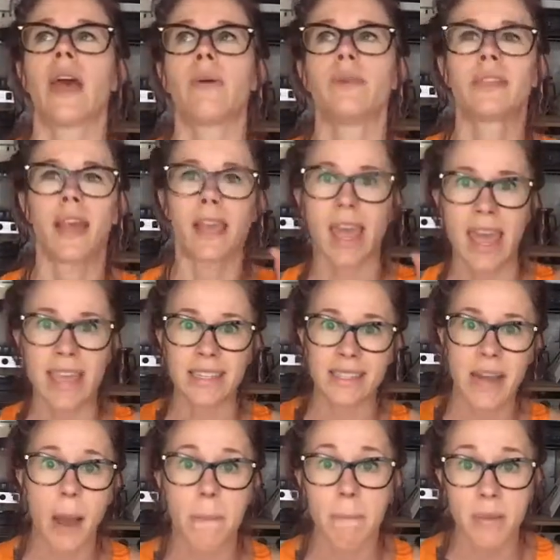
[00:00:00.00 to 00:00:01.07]
I would say, I can't
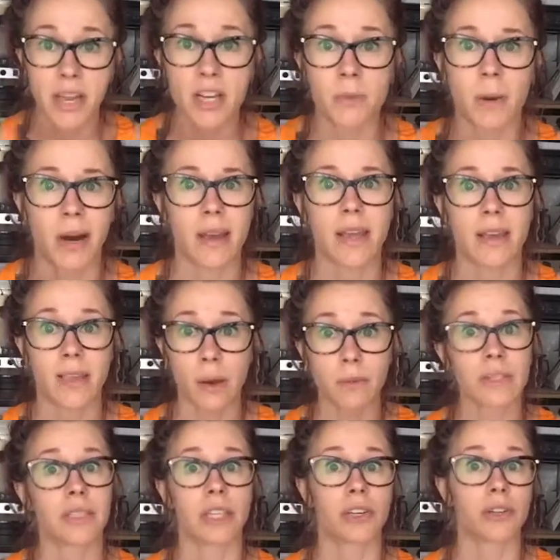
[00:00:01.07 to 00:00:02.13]
stop beachbodying. That
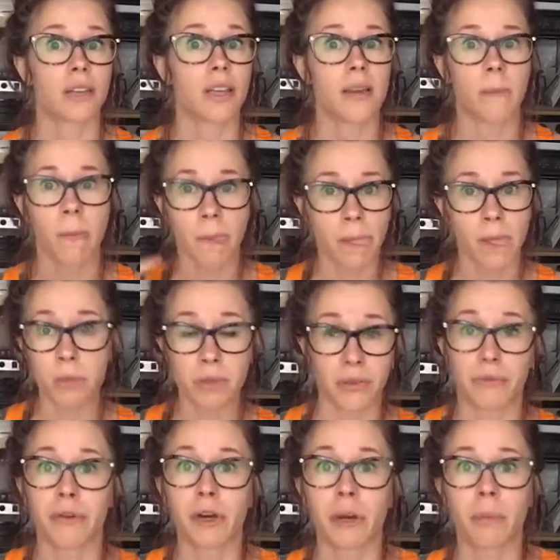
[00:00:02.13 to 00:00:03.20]
was literally, it was
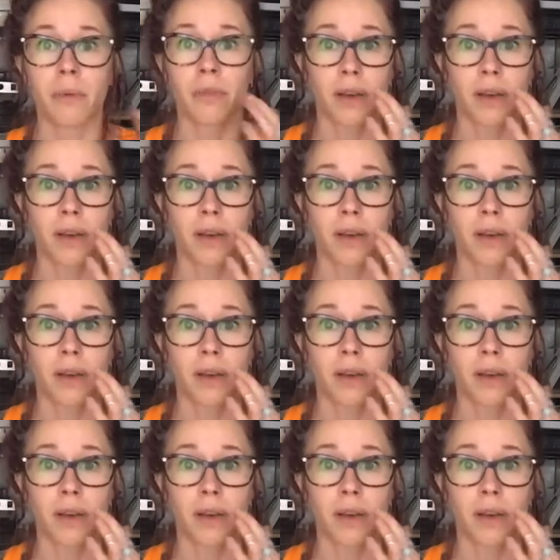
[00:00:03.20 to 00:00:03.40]
a verb.